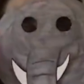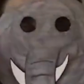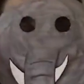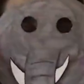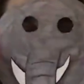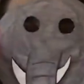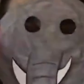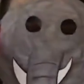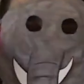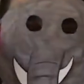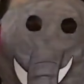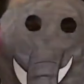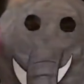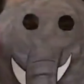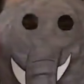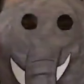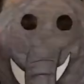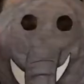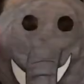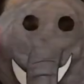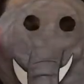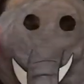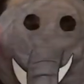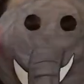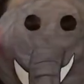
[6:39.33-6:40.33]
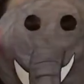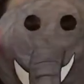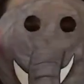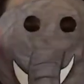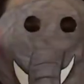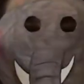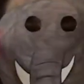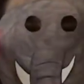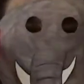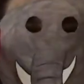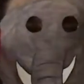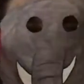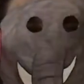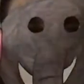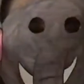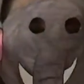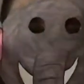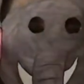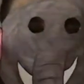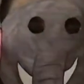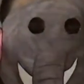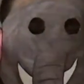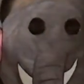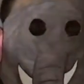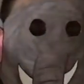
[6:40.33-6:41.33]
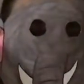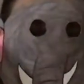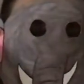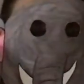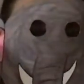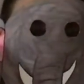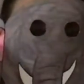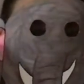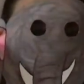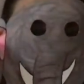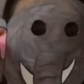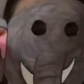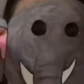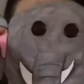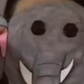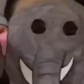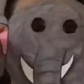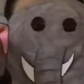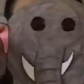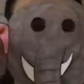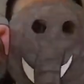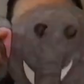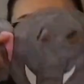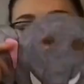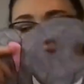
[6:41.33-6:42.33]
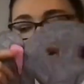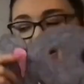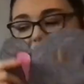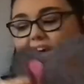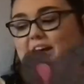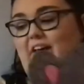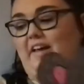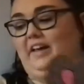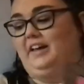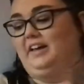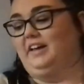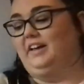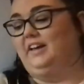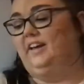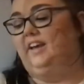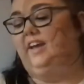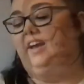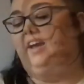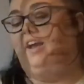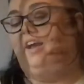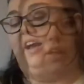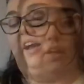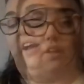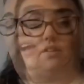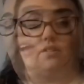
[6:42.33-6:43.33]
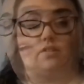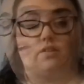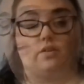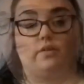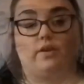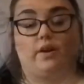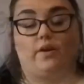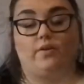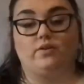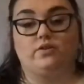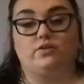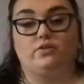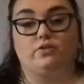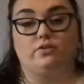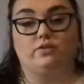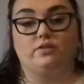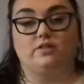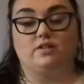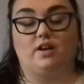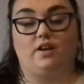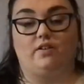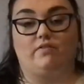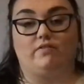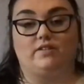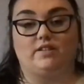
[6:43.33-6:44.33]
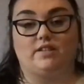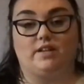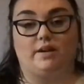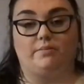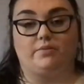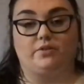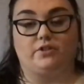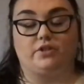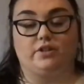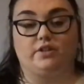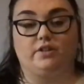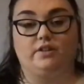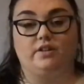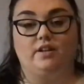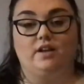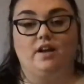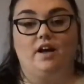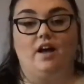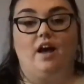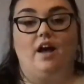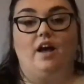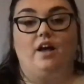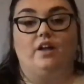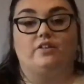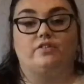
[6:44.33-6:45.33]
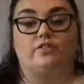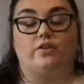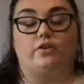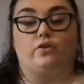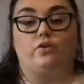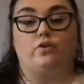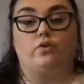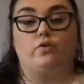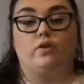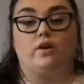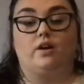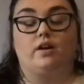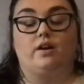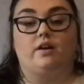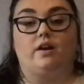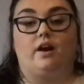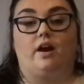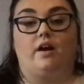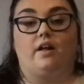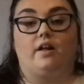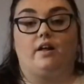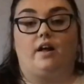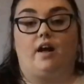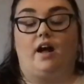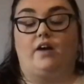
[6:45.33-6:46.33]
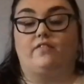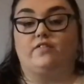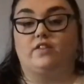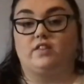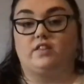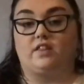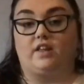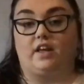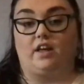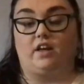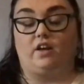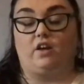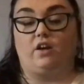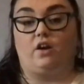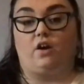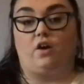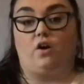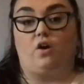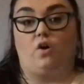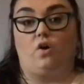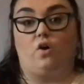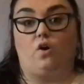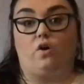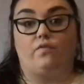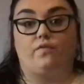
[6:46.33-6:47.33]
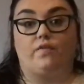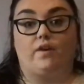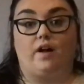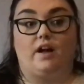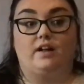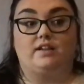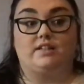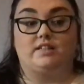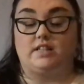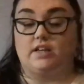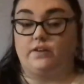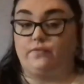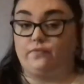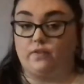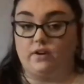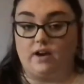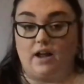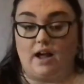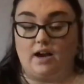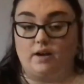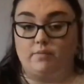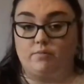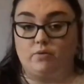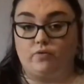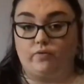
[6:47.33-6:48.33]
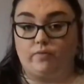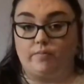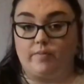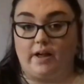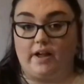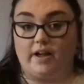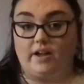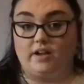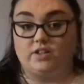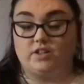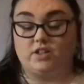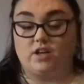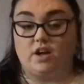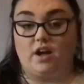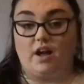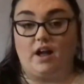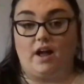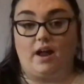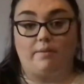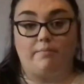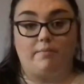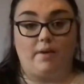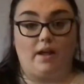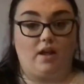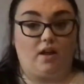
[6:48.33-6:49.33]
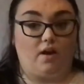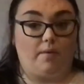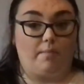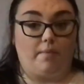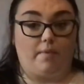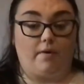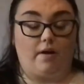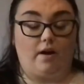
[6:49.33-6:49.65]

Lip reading: your face. Mine's not going because of my ponytail. So now it's your turn, reception. So you can have a think of a different animal from Asia and make an